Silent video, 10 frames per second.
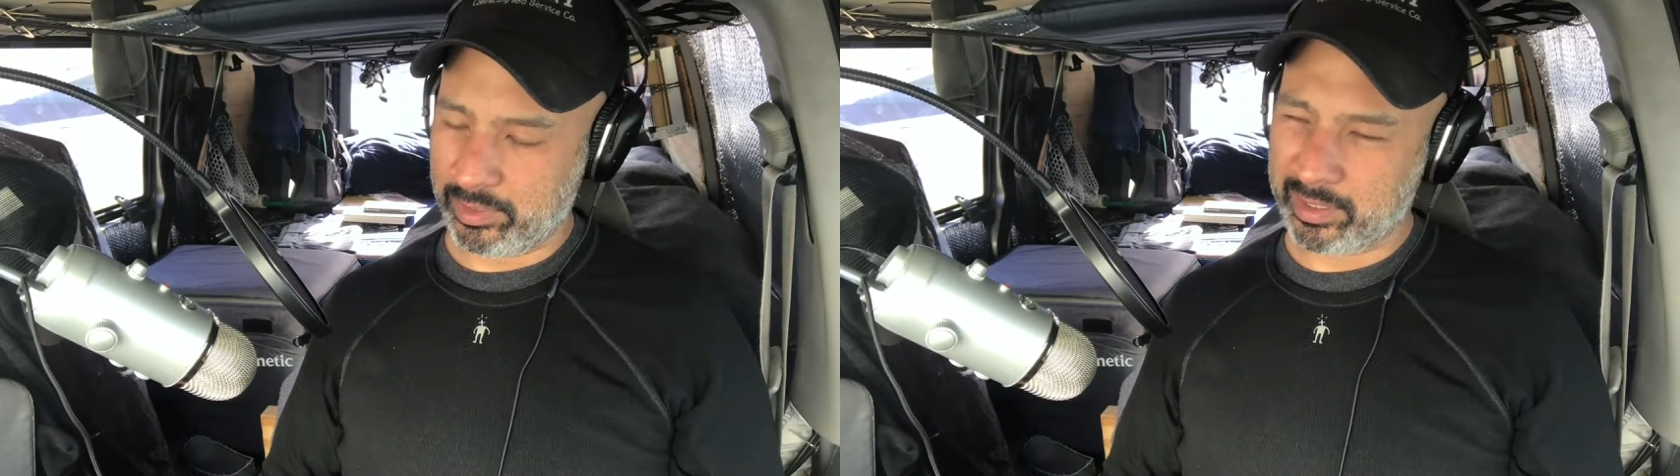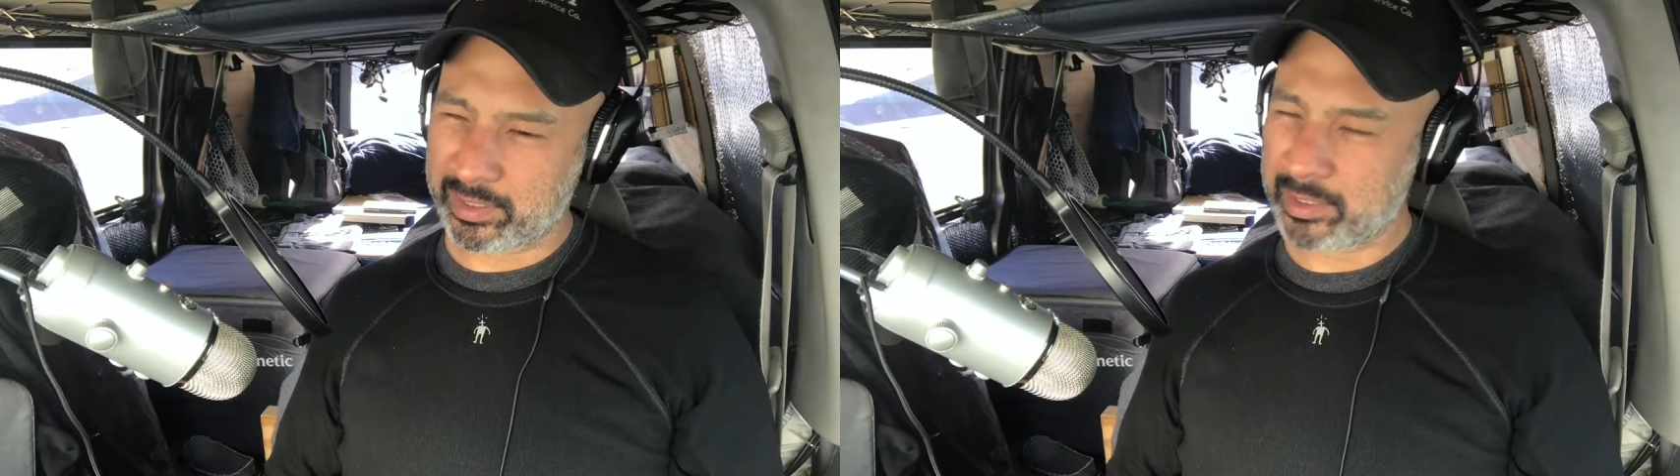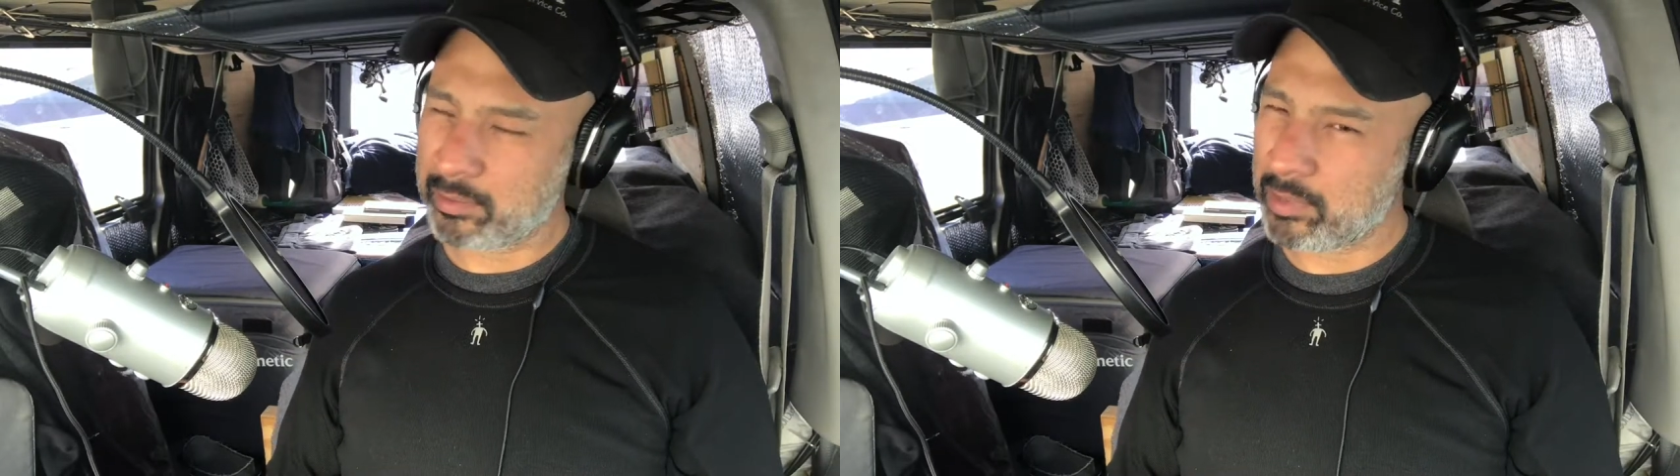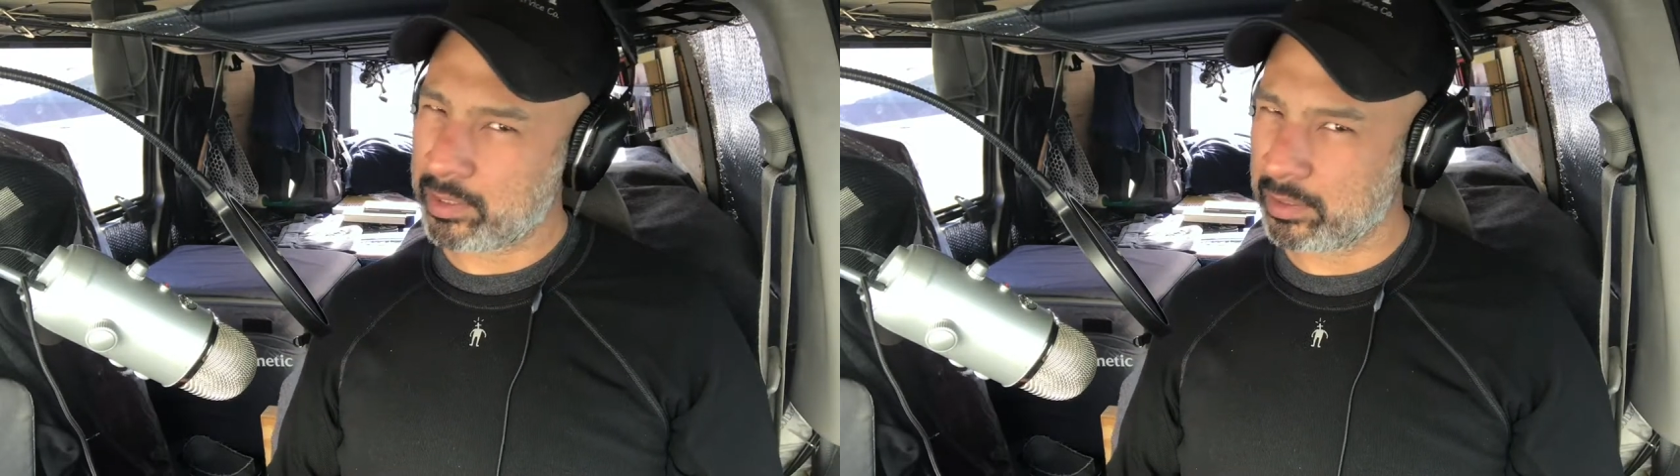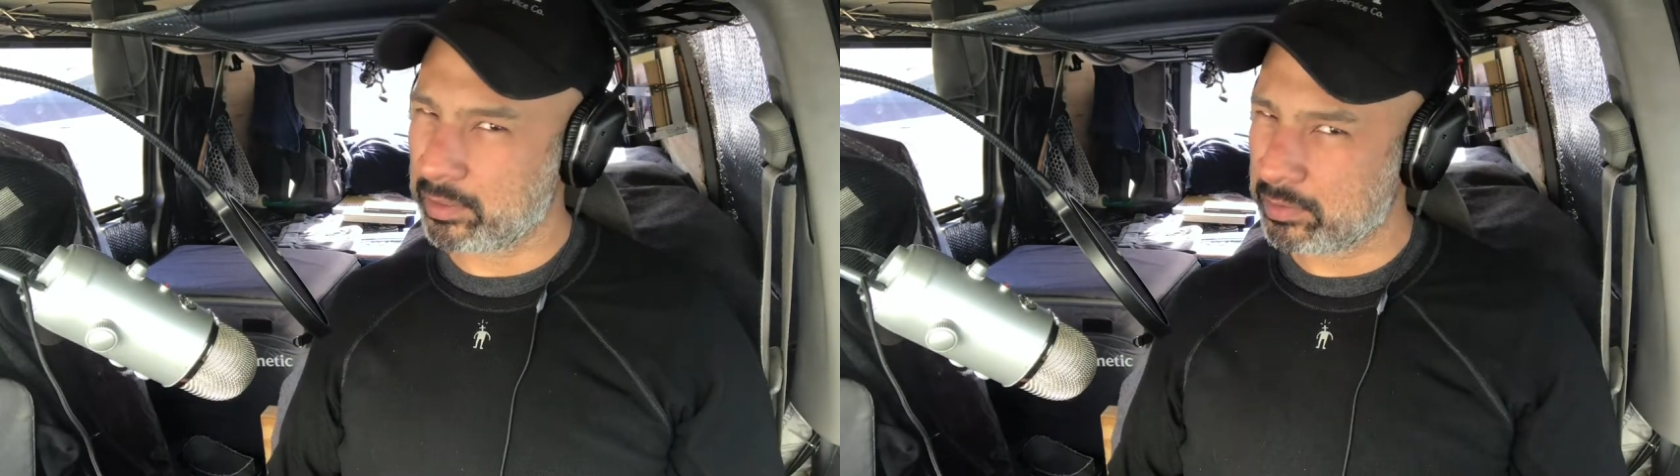I kind
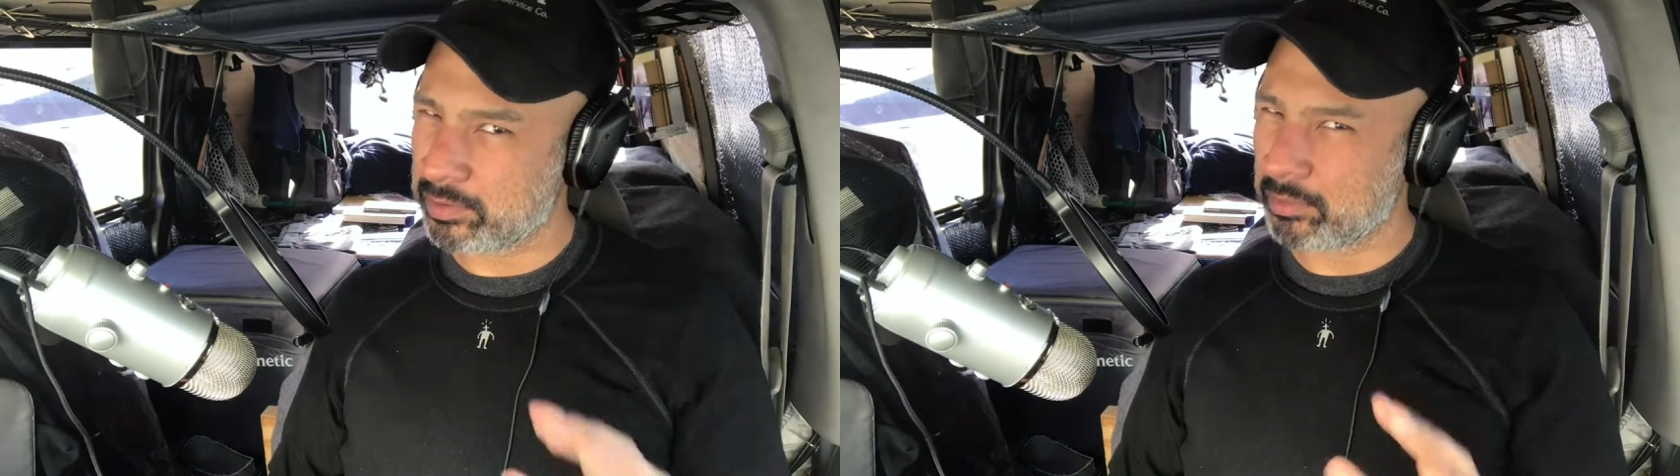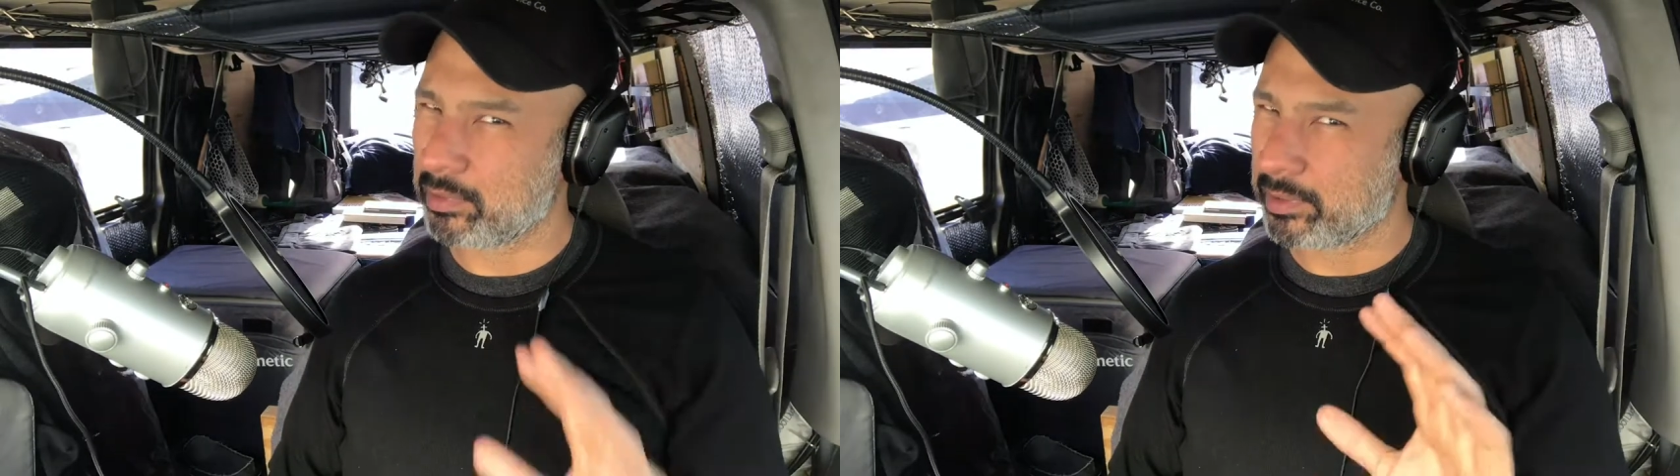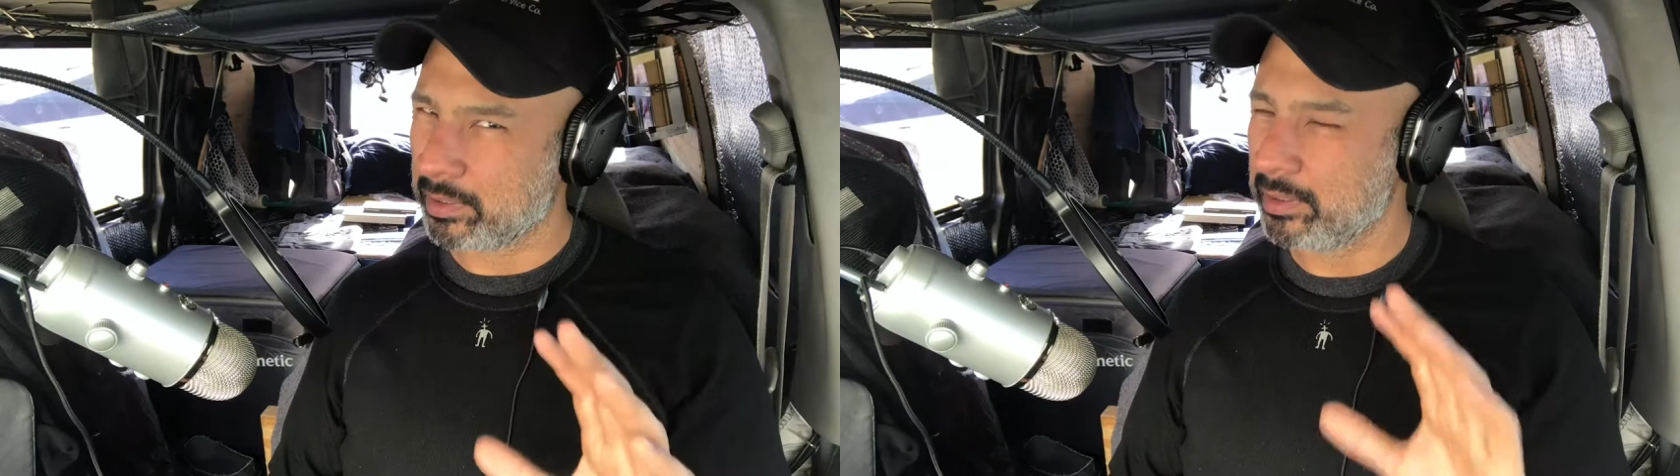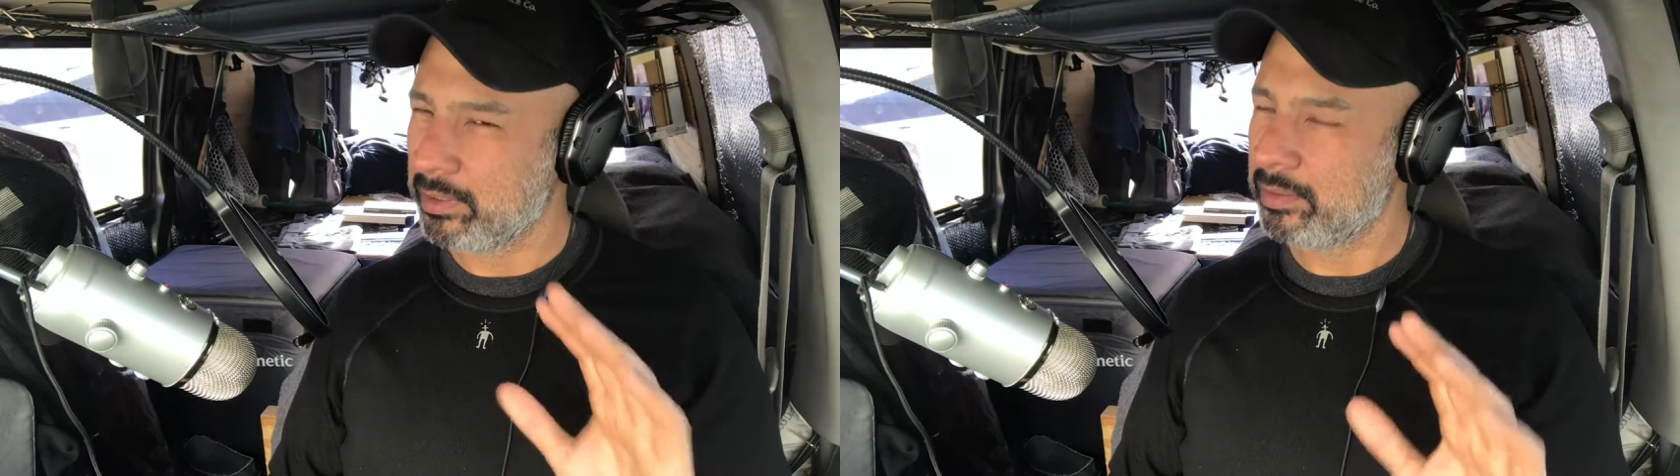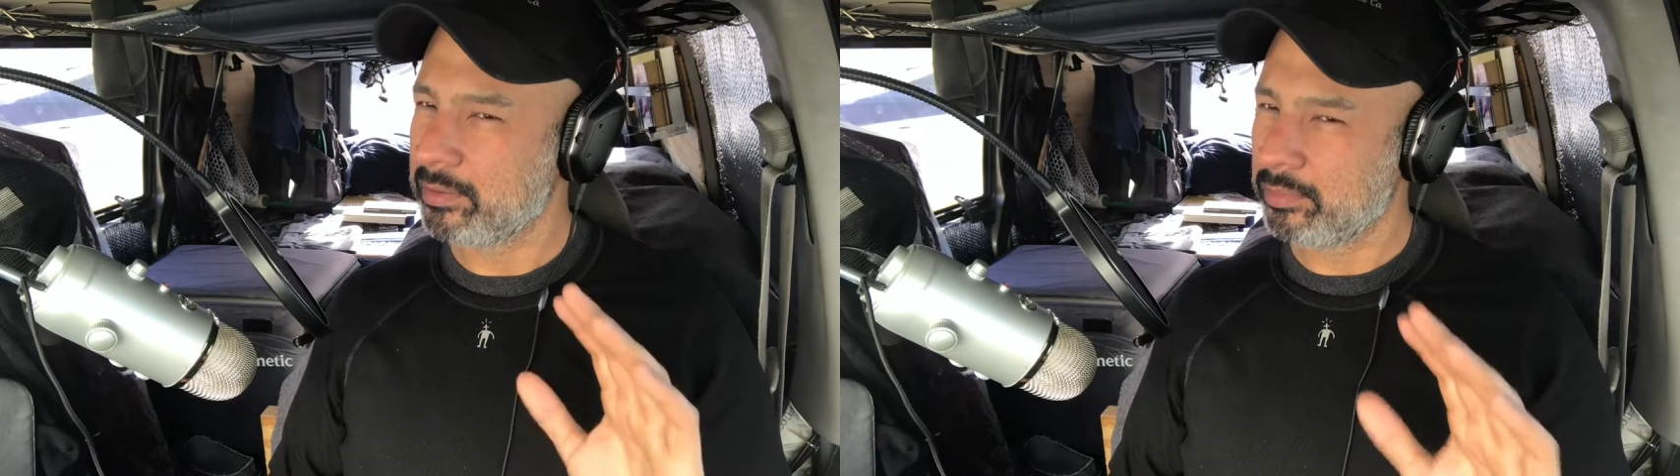of started writing a
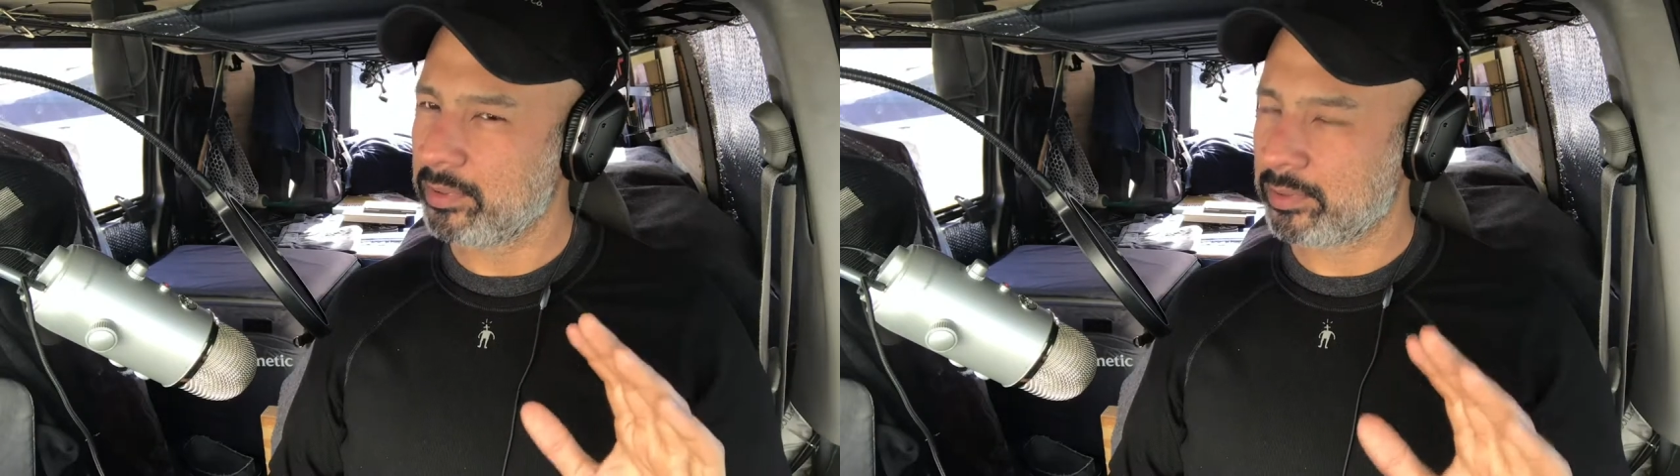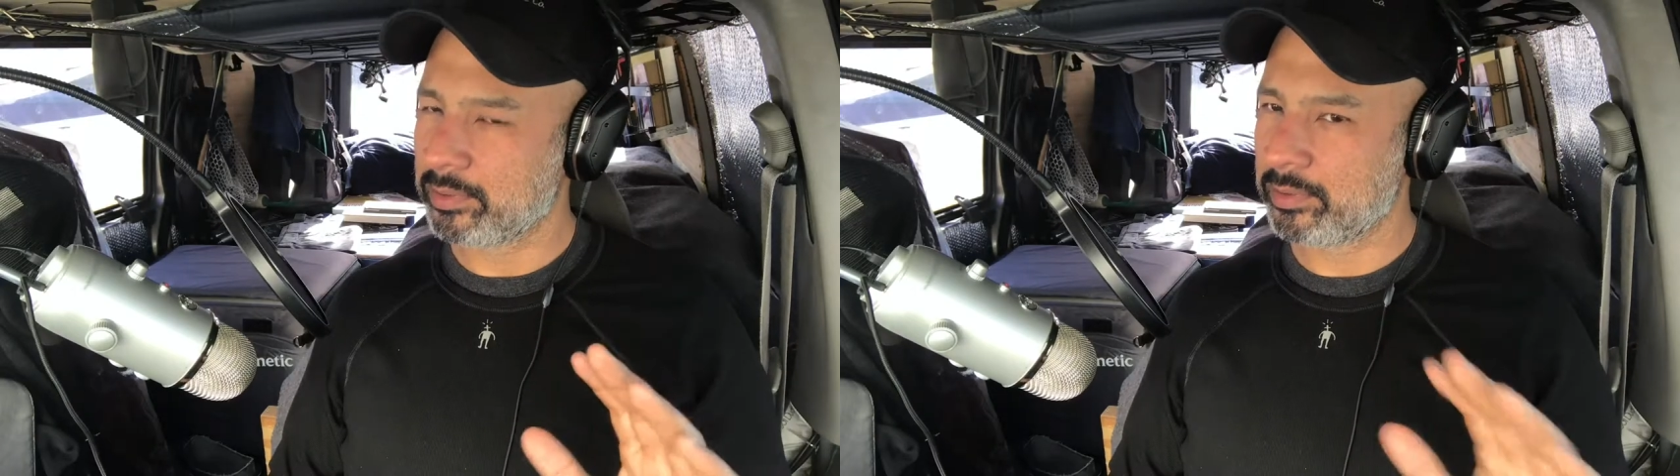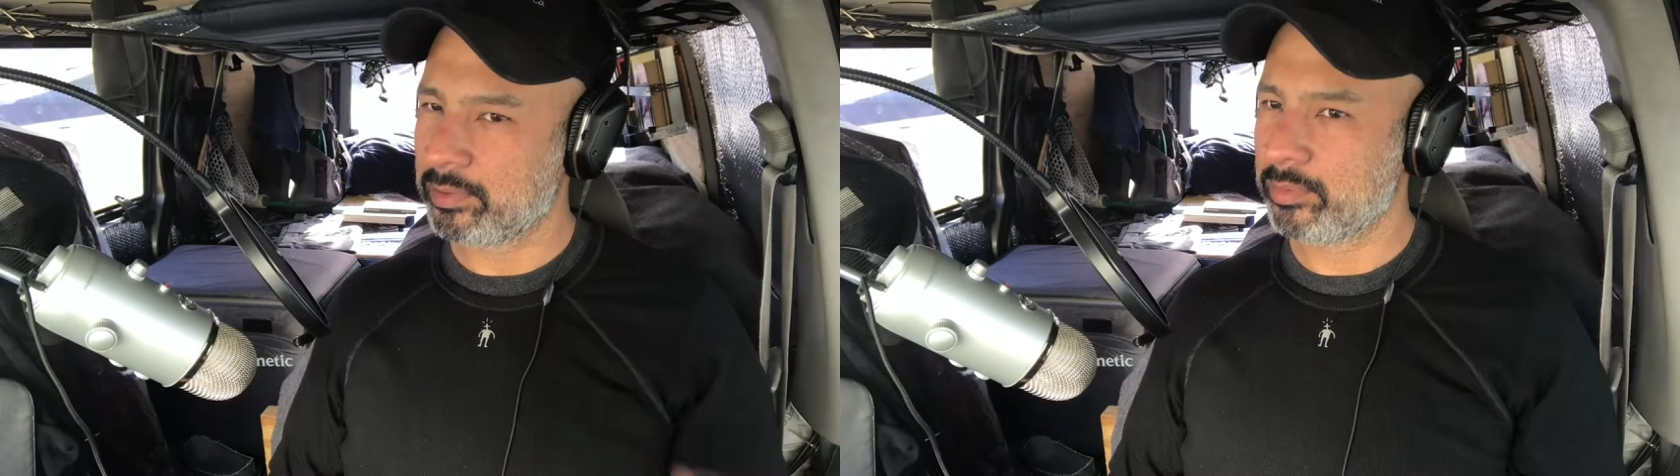little bit earlier,